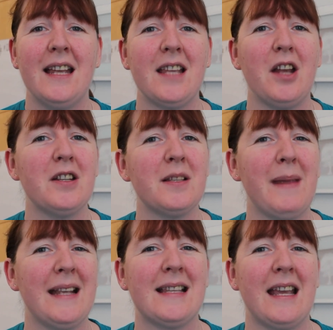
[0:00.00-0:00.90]
So it just
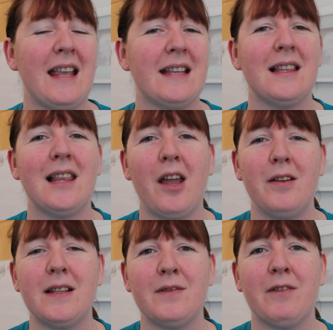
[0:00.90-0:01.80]
means that there's
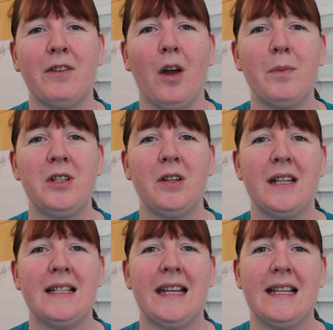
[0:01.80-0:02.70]
loads of different
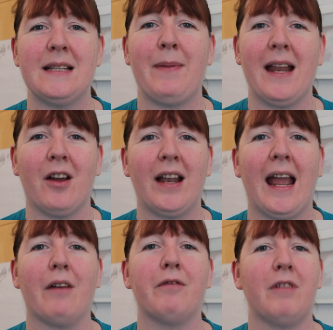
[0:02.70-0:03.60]
opportunities depending on
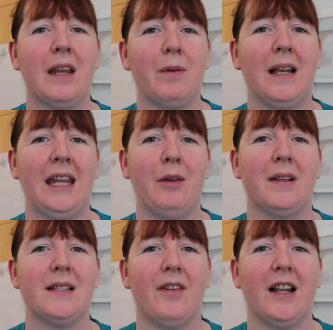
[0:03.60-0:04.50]
how frequently you
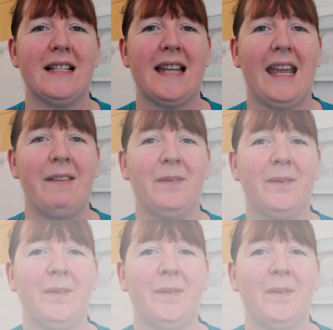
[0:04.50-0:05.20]
want to volunteer.